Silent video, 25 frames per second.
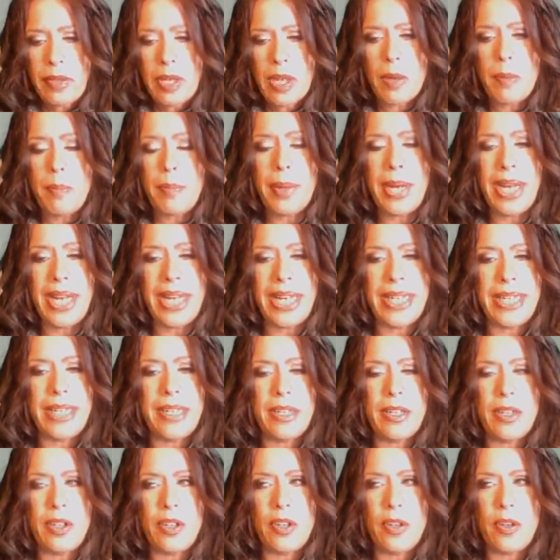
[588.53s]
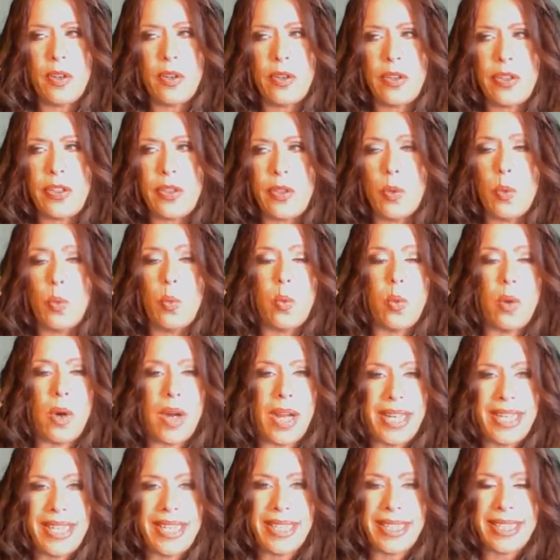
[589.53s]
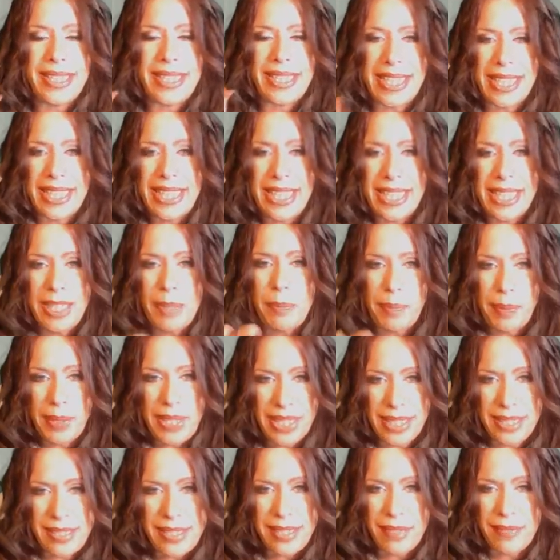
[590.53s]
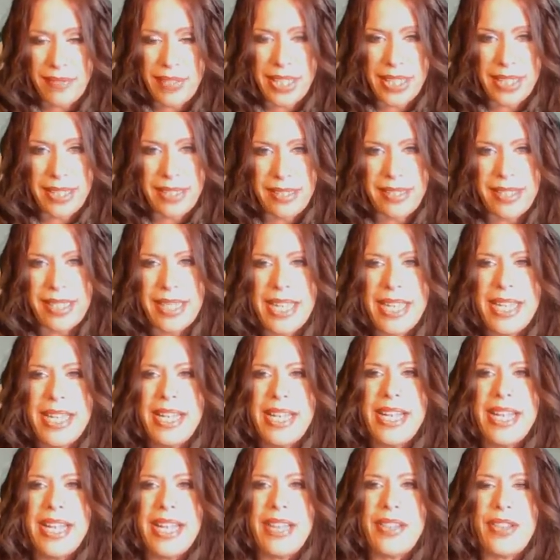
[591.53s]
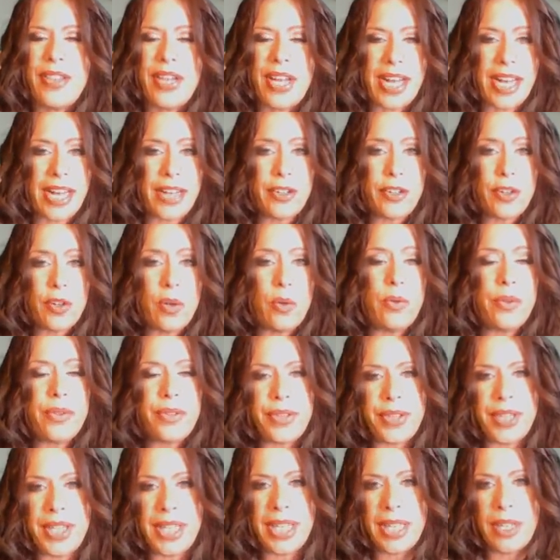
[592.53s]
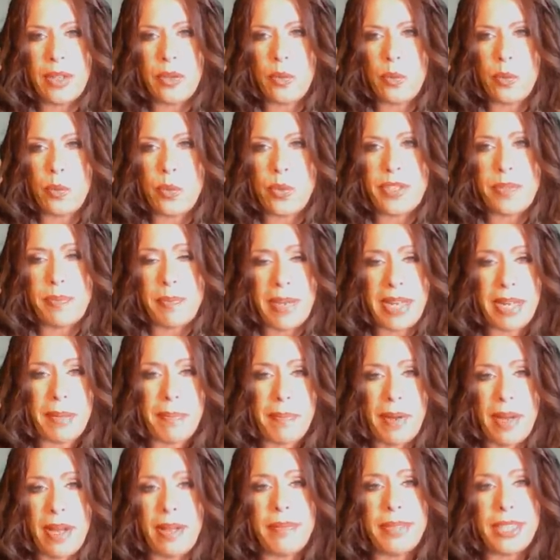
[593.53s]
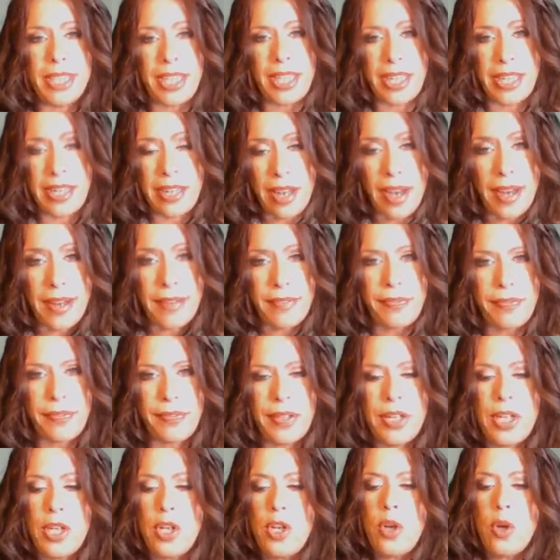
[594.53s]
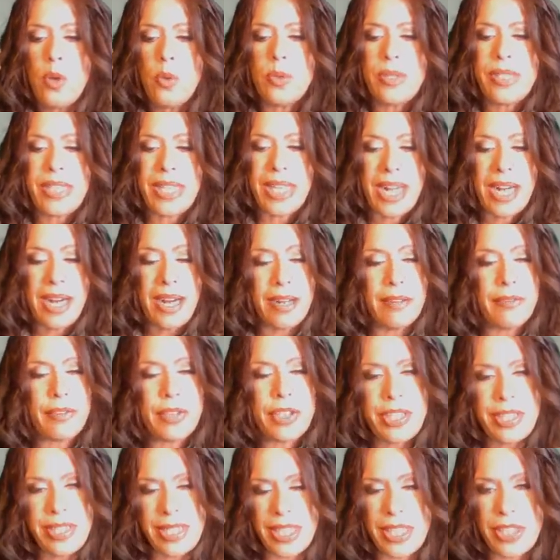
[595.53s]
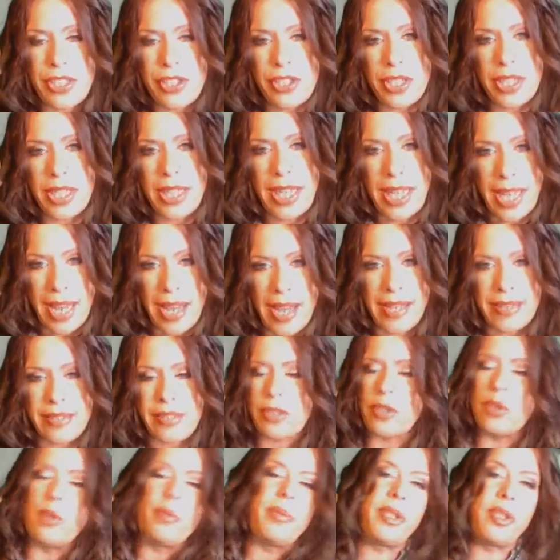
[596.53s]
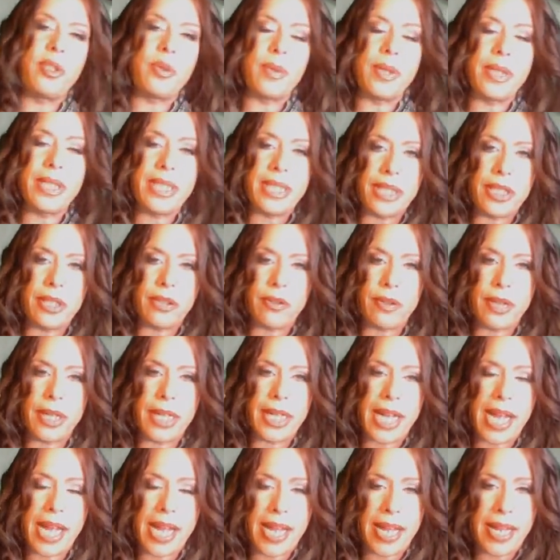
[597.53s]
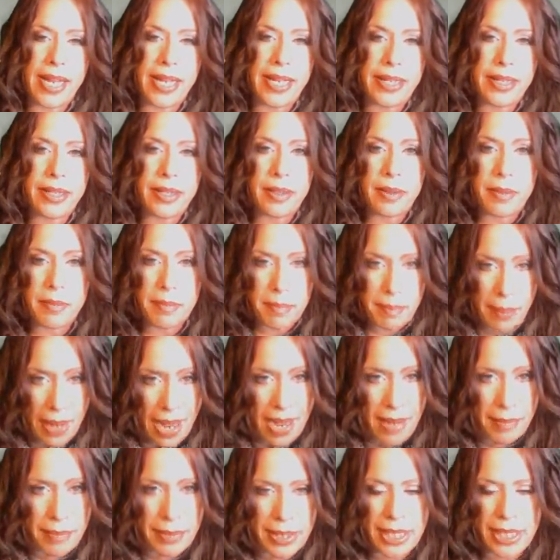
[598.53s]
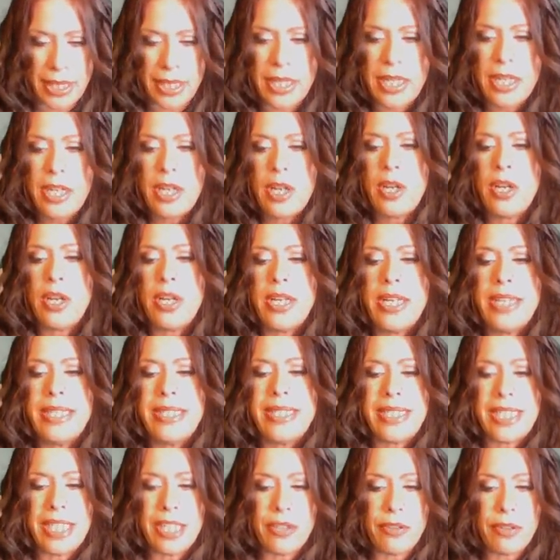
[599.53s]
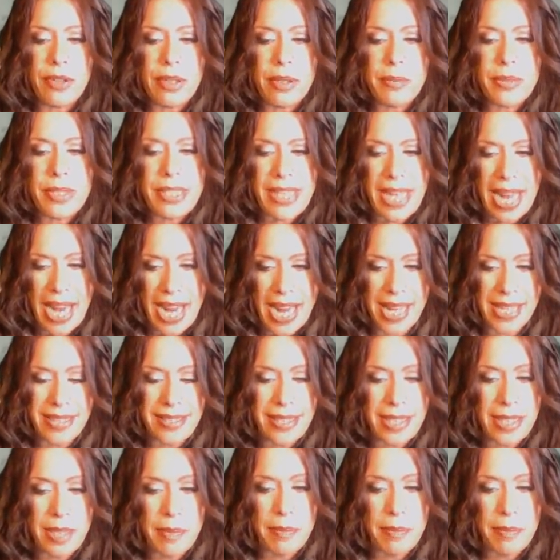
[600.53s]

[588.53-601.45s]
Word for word: But the one key piece of this that I don't think was made public enough was a conversation in CASO between Dedering and Bobby. Dedering was asking